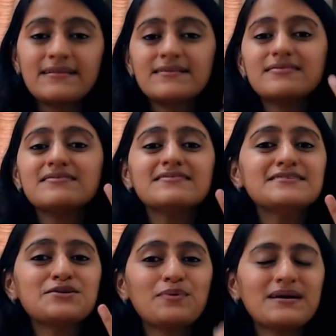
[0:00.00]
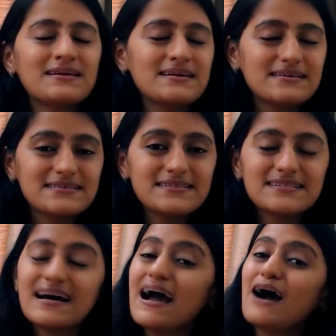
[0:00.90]
Then the third query
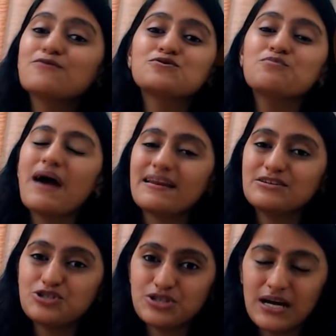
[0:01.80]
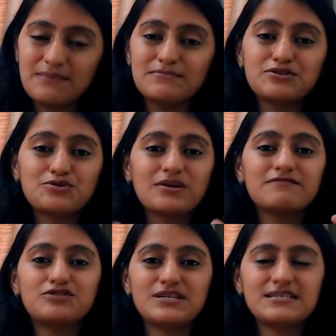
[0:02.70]
is how to manage time to
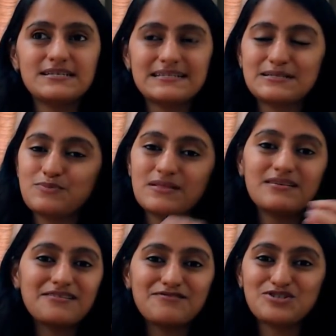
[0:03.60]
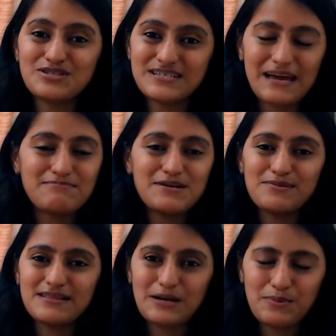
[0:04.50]
give GTs with the revision
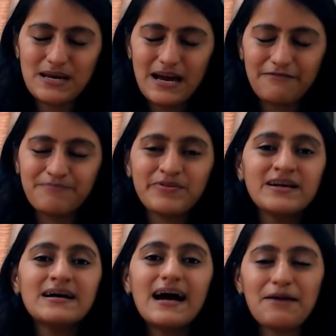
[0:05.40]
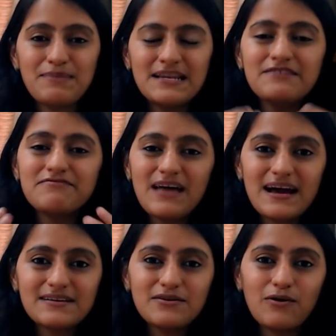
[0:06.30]
timetable that we have. I believe
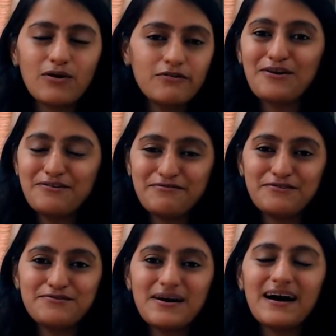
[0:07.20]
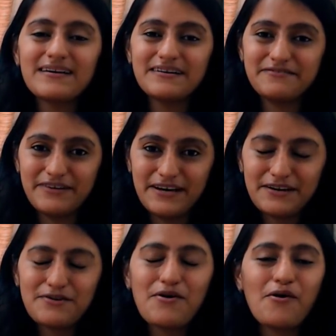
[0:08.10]
that all, all of you are
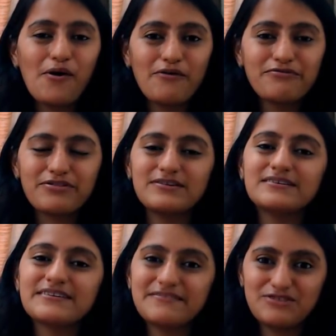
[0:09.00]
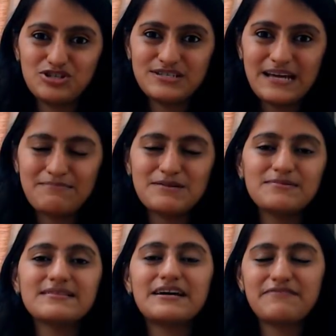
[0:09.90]
aware of the revision
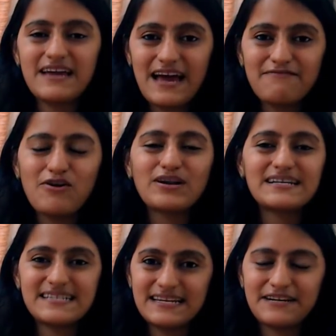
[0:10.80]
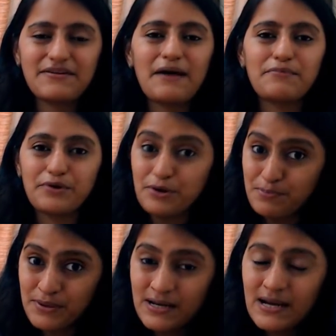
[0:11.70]
timetable that we have on our Telegram group